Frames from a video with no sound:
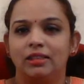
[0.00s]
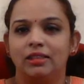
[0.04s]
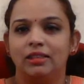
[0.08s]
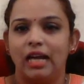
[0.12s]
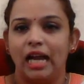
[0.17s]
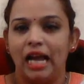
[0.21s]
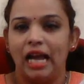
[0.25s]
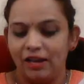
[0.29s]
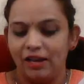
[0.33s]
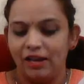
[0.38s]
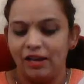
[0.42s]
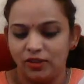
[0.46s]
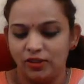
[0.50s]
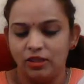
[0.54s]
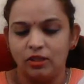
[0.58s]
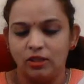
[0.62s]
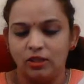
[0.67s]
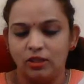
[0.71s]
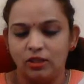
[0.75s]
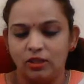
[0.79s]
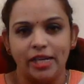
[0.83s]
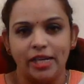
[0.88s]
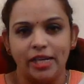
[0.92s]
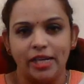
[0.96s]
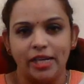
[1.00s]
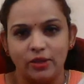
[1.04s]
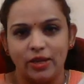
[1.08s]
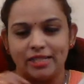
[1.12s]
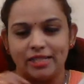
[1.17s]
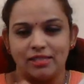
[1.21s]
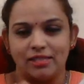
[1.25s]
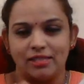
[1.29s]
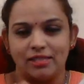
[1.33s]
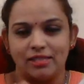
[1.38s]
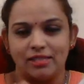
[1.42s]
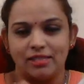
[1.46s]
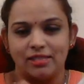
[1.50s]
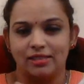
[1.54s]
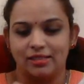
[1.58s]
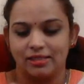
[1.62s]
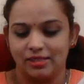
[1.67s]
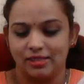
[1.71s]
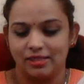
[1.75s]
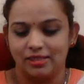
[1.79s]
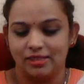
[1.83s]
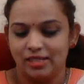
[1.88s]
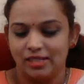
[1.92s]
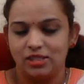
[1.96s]
After queen into h6,
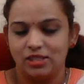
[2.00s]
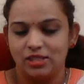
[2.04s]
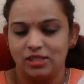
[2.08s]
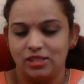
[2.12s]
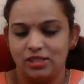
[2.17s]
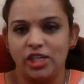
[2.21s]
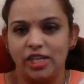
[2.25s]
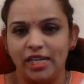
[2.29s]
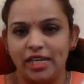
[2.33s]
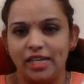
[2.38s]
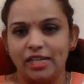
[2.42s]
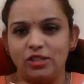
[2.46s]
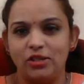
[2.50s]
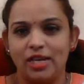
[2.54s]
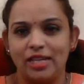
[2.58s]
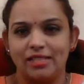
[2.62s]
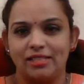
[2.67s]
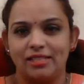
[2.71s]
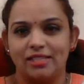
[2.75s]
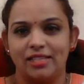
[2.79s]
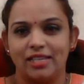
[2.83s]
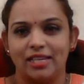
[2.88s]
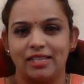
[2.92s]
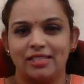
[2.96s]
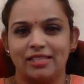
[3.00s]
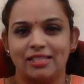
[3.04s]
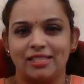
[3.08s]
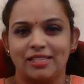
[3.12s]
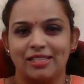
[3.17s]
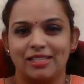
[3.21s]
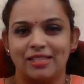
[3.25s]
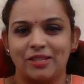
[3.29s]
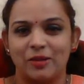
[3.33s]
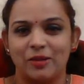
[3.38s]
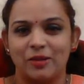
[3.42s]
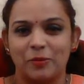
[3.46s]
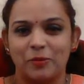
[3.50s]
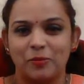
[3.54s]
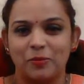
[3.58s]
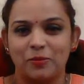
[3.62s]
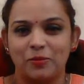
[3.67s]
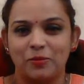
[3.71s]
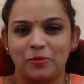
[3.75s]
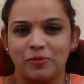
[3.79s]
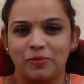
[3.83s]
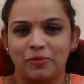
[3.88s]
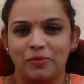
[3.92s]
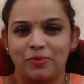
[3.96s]
g into h6.
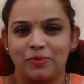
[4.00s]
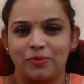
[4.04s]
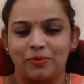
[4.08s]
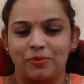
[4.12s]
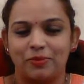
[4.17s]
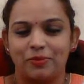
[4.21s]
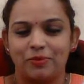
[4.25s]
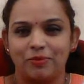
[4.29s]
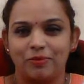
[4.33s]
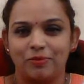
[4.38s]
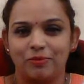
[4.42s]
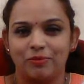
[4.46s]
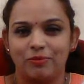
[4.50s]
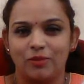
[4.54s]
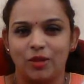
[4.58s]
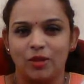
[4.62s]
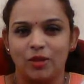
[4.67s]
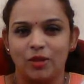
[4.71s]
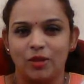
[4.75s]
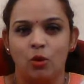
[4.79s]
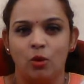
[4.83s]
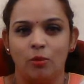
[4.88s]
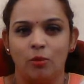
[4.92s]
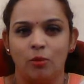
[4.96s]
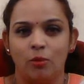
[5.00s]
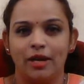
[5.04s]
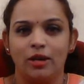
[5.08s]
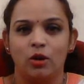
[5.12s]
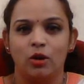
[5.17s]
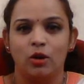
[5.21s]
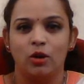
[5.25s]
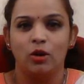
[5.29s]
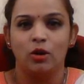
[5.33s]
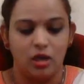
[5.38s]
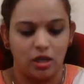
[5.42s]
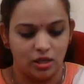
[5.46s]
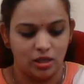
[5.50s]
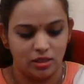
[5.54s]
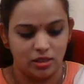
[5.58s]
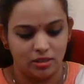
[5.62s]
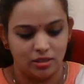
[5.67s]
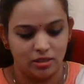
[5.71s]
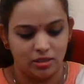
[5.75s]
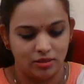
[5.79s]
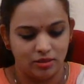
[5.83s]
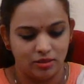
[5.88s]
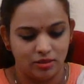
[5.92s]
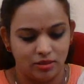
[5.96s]
Oh my God.
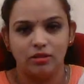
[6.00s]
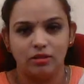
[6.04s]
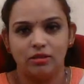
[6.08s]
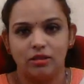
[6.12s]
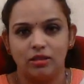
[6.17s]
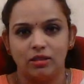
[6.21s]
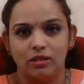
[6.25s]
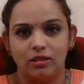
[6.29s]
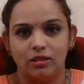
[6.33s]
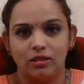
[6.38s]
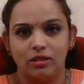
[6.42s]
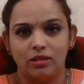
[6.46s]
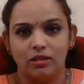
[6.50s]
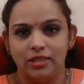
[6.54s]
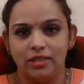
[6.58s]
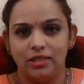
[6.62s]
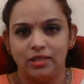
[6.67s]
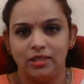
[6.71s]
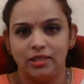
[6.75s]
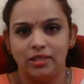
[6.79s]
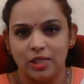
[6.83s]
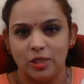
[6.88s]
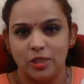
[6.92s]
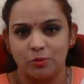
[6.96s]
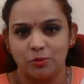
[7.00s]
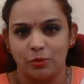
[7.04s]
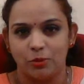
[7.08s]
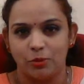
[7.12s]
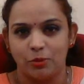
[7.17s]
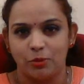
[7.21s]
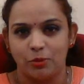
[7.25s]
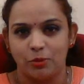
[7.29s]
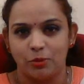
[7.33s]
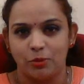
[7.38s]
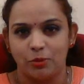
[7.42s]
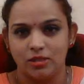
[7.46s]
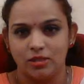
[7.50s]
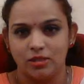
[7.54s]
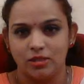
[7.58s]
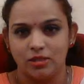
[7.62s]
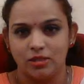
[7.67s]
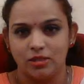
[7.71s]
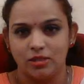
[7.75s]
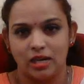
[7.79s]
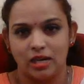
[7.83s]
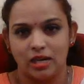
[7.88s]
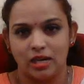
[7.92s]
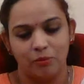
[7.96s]
These pawns
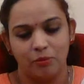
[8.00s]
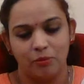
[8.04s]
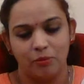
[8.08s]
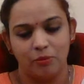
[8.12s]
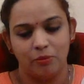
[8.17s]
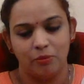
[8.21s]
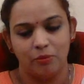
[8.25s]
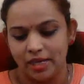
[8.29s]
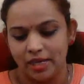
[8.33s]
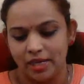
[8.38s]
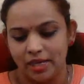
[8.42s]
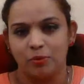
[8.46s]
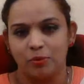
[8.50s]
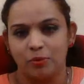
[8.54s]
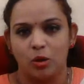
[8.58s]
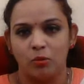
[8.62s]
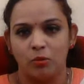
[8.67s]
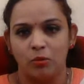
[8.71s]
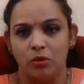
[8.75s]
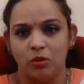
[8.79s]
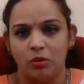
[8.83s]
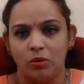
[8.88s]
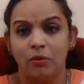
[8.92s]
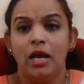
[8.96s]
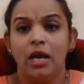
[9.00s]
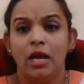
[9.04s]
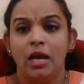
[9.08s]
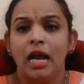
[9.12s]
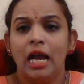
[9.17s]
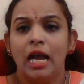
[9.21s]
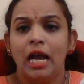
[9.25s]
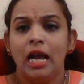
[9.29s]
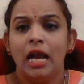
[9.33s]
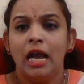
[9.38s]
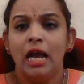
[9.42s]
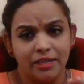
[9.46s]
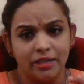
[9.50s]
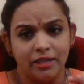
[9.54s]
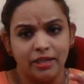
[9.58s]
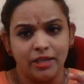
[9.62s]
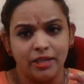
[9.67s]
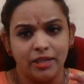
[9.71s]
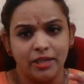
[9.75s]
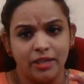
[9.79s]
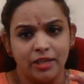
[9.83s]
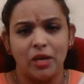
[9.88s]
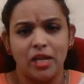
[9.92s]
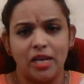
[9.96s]
are a big problem. And here he
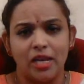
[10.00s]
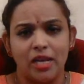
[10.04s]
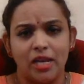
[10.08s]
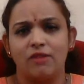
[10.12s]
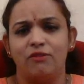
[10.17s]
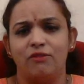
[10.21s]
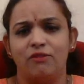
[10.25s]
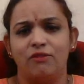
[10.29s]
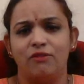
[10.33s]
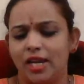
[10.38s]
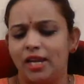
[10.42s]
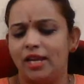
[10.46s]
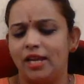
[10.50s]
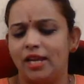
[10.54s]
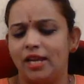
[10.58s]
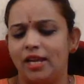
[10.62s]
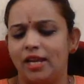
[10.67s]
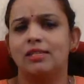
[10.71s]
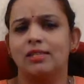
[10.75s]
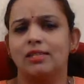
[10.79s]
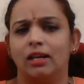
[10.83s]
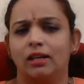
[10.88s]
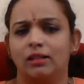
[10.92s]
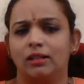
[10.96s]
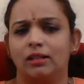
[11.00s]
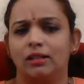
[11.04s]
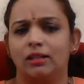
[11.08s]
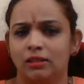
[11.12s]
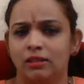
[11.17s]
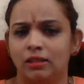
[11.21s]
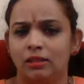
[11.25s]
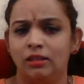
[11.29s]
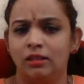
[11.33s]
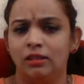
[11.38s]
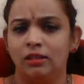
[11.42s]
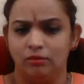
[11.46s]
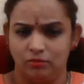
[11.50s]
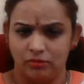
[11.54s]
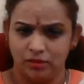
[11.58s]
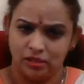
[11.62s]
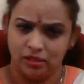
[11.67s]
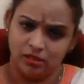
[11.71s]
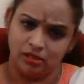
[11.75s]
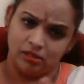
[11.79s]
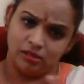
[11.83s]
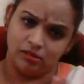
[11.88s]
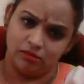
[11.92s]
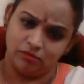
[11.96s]
plays a very subtle
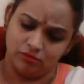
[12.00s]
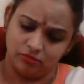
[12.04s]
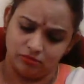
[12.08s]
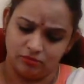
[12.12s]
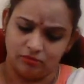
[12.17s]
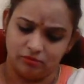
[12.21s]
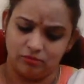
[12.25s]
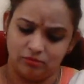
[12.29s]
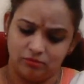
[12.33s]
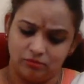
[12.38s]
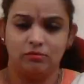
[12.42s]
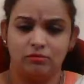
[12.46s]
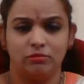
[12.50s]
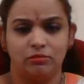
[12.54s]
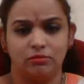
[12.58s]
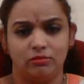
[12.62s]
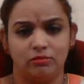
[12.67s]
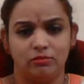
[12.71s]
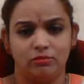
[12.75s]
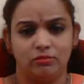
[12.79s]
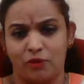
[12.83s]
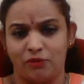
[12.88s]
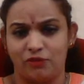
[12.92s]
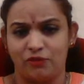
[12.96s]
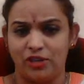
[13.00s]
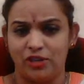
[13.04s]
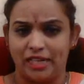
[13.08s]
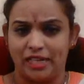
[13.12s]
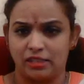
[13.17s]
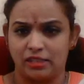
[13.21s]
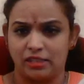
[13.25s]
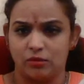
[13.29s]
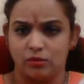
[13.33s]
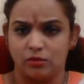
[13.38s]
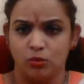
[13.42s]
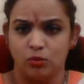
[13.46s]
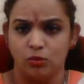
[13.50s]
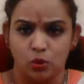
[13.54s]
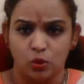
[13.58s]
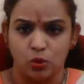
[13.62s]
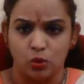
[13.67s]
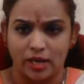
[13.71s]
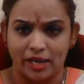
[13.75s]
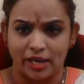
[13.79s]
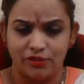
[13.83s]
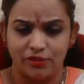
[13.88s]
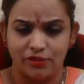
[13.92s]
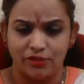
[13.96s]
prophylactic move, rook
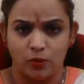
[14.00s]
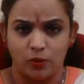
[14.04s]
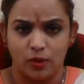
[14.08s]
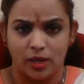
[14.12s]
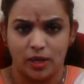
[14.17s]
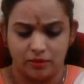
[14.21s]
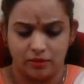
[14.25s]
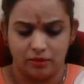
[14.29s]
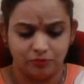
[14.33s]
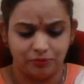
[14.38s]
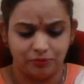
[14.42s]
fe1.